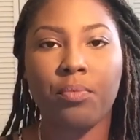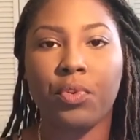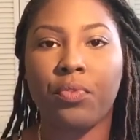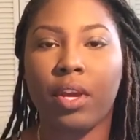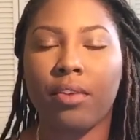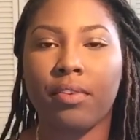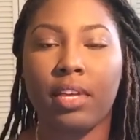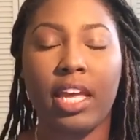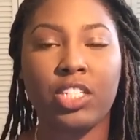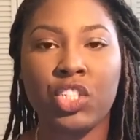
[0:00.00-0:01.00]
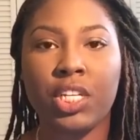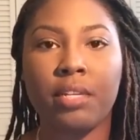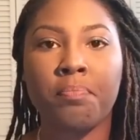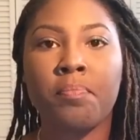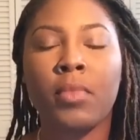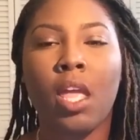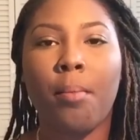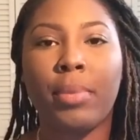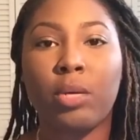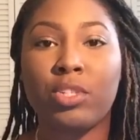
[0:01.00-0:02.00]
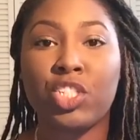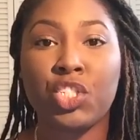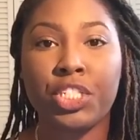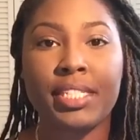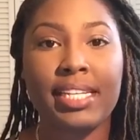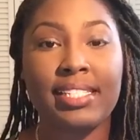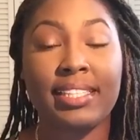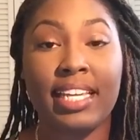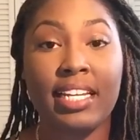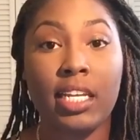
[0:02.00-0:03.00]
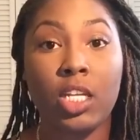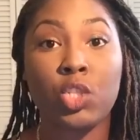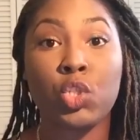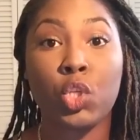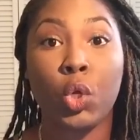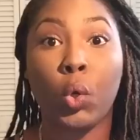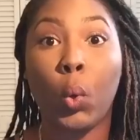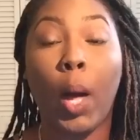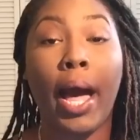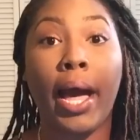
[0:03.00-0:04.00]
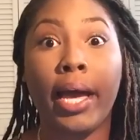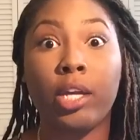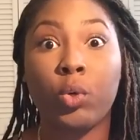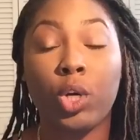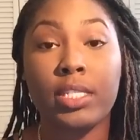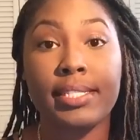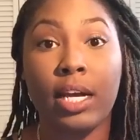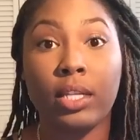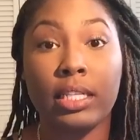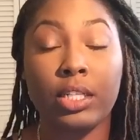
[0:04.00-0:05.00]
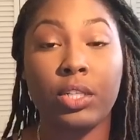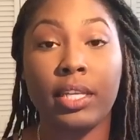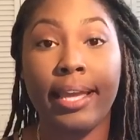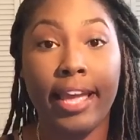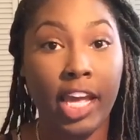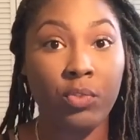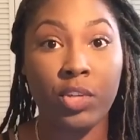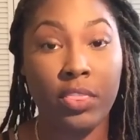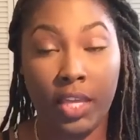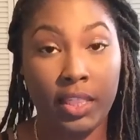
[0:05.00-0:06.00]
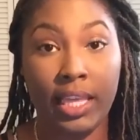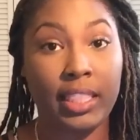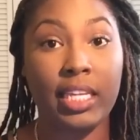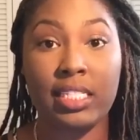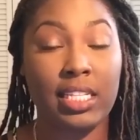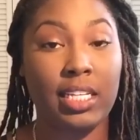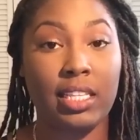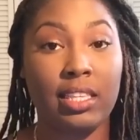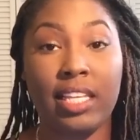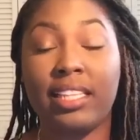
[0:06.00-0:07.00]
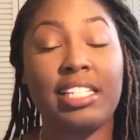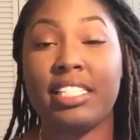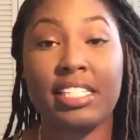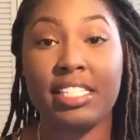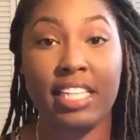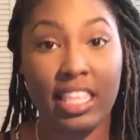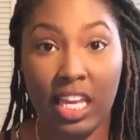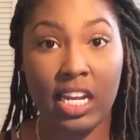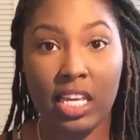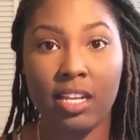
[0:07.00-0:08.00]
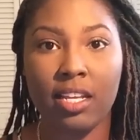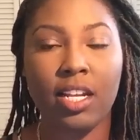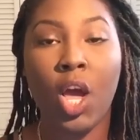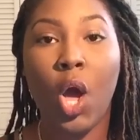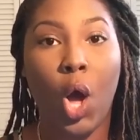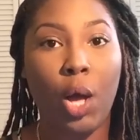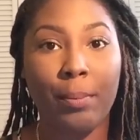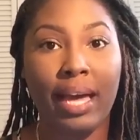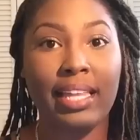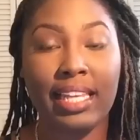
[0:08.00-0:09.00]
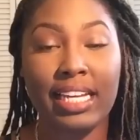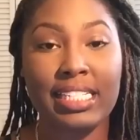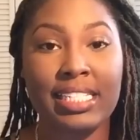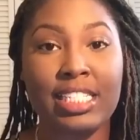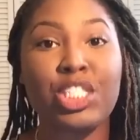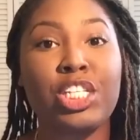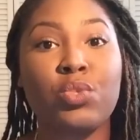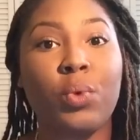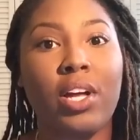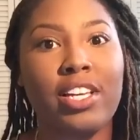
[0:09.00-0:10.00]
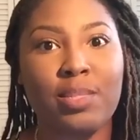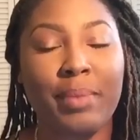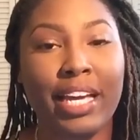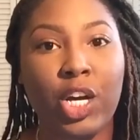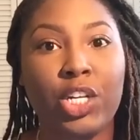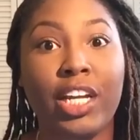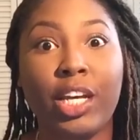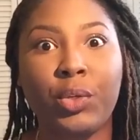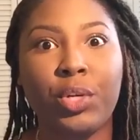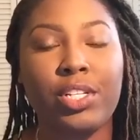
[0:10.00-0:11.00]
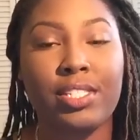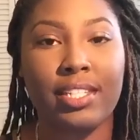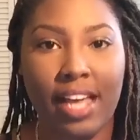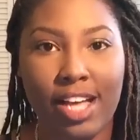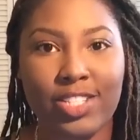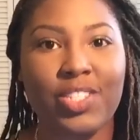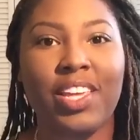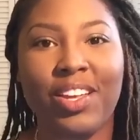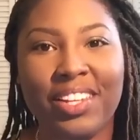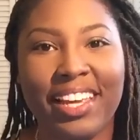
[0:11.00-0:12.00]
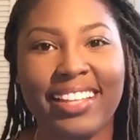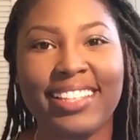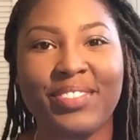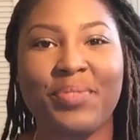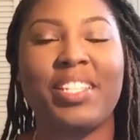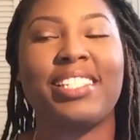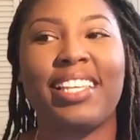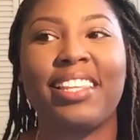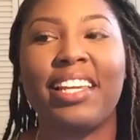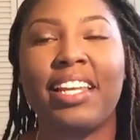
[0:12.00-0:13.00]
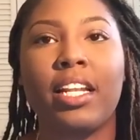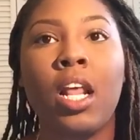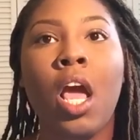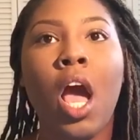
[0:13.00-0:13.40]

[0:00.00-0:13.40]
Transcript: for verification. But it was just certain things that they needed, so I crossed out literally everything that they said that they didn't say they needed on my license as well as my card. I crossed it out, so they only had the information that they needed.